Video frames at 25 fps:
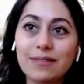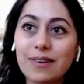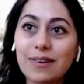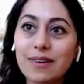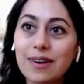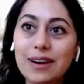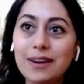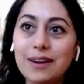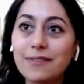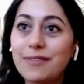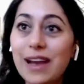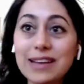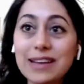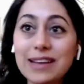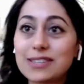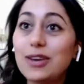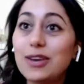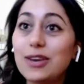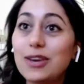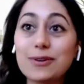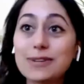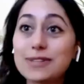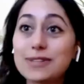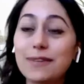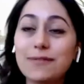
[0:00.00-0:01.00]
of asking
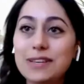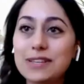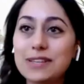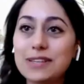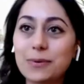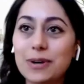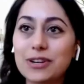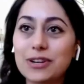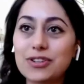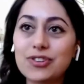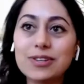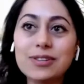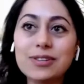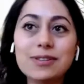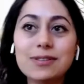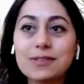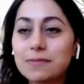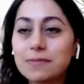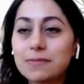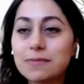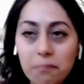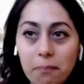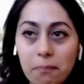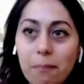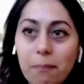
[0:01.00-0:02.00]
yourself these questions,
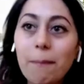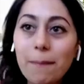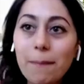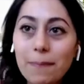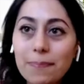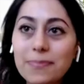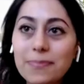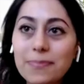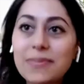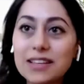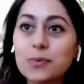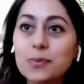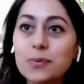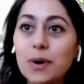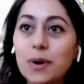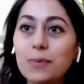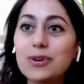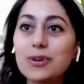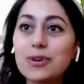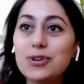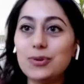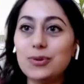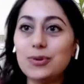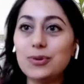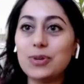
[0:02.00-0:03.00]
that's where
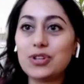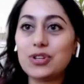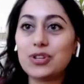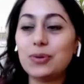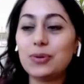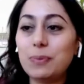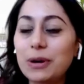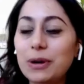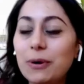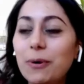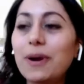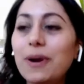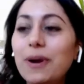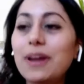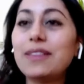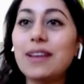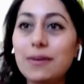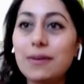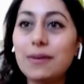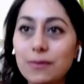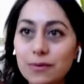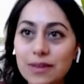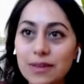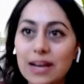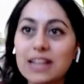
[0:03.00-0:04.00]
you should be going.
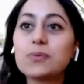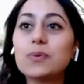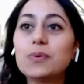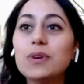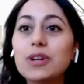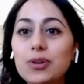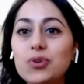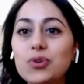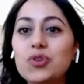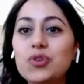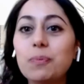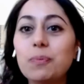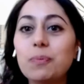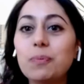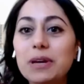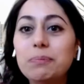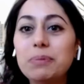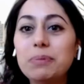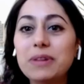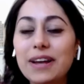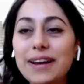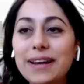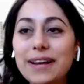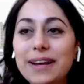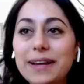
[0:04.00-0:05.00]
That's where you should be
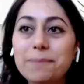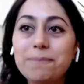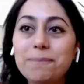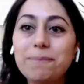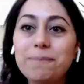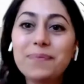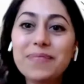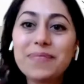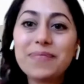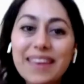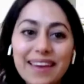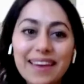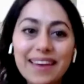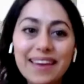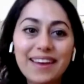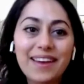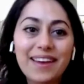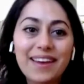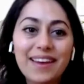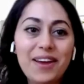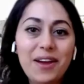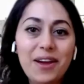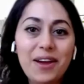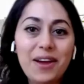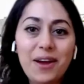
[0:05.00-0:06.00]
applying.
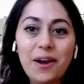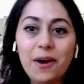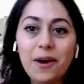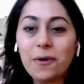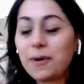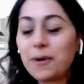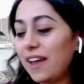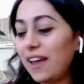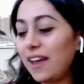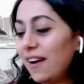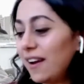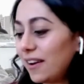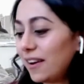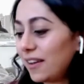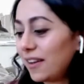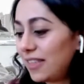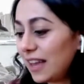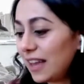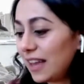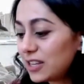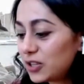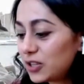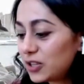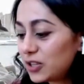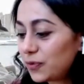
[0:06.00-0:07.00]
Okay, Hung,
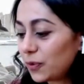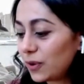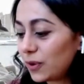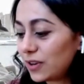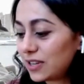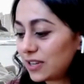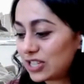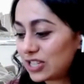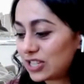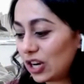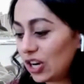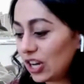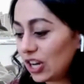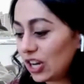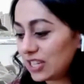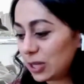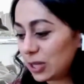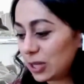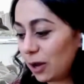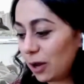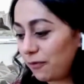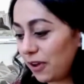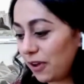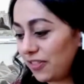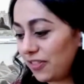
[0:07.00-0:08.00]
thanks for starting us
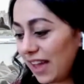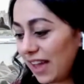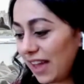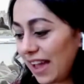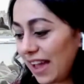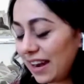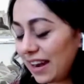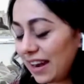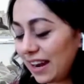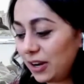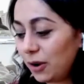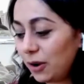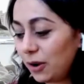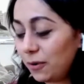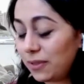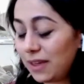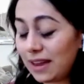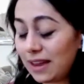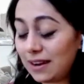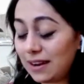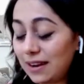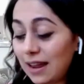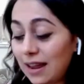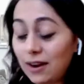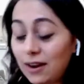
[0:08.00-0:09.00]
off on that. I know that
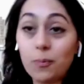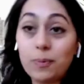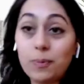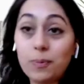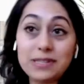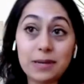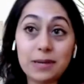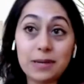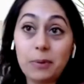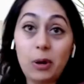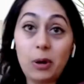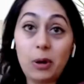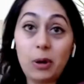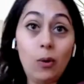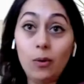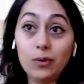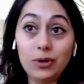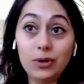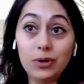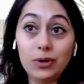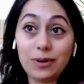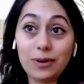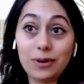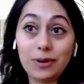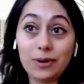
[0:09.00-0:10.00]
opens up a whole
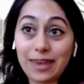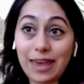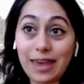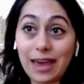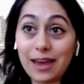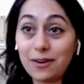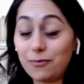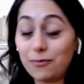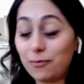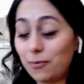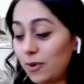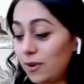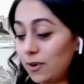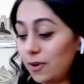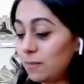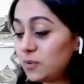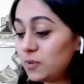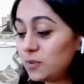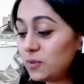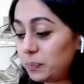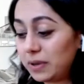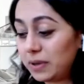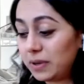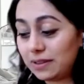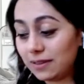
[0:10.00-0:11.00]
new can of worms,
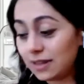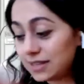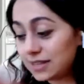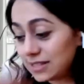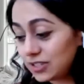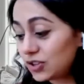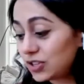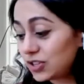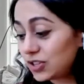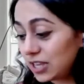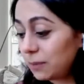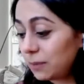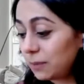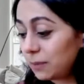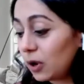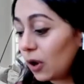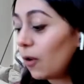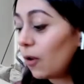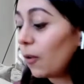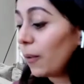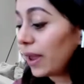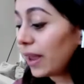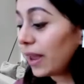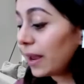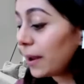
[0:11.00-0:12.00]
but let's just keep
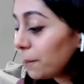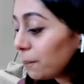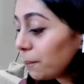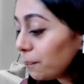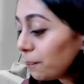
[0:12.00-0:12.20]
going.